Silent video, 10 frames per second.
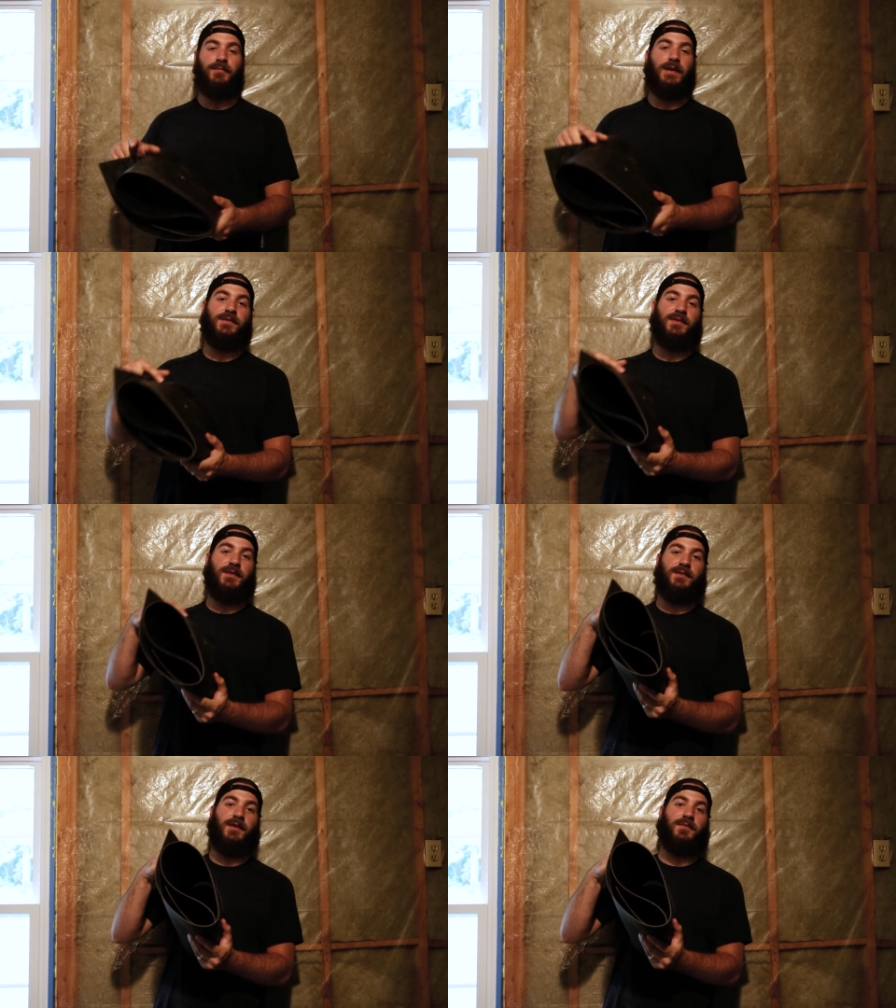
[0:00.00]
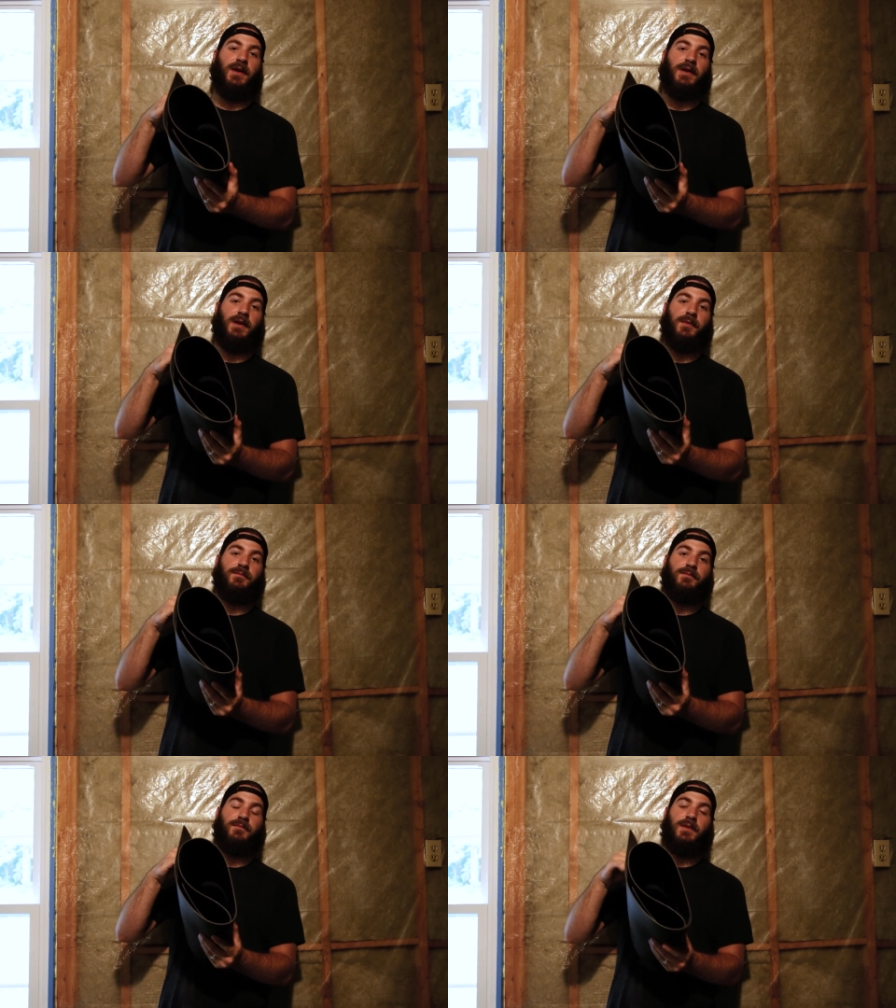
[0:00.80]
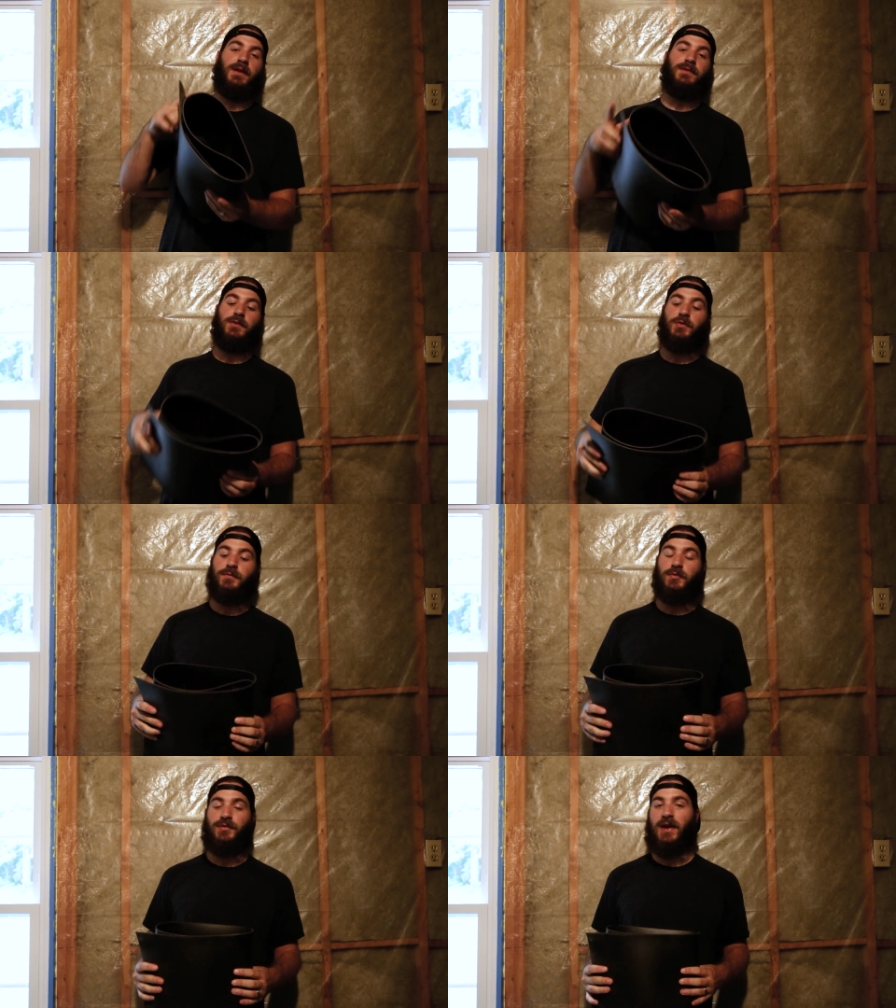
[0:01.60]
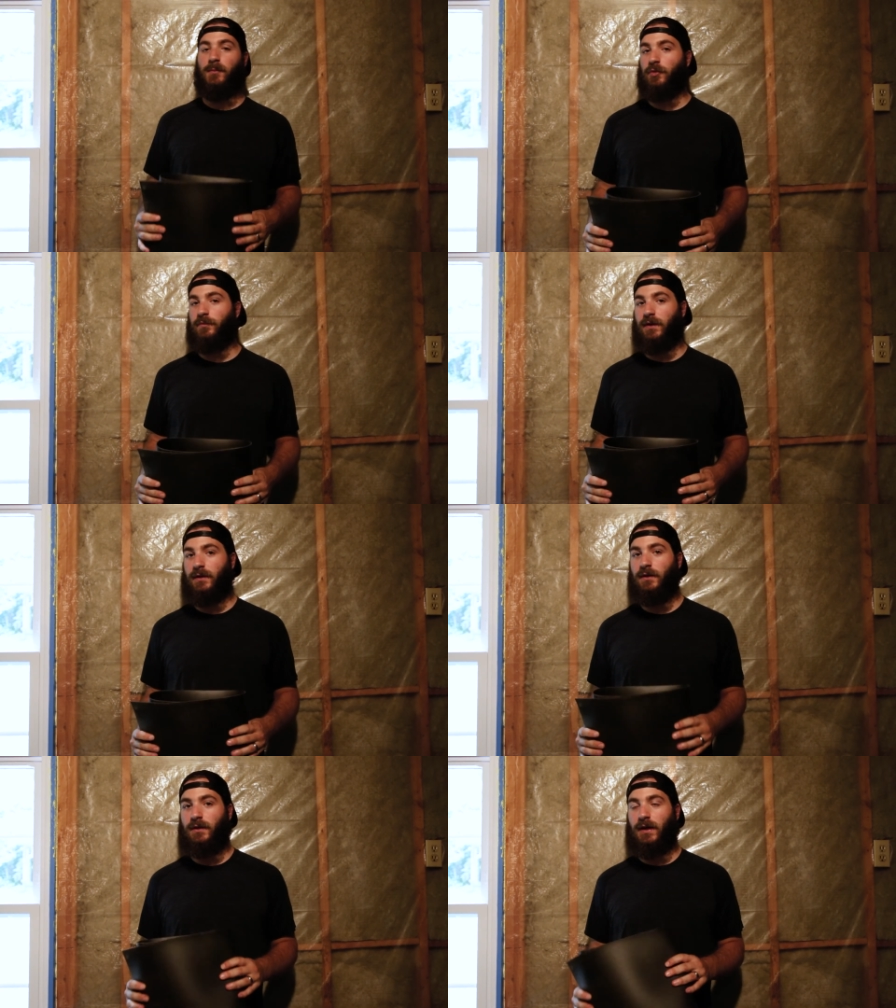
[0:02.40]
and it's this stuff right here. It's used for soundproofing.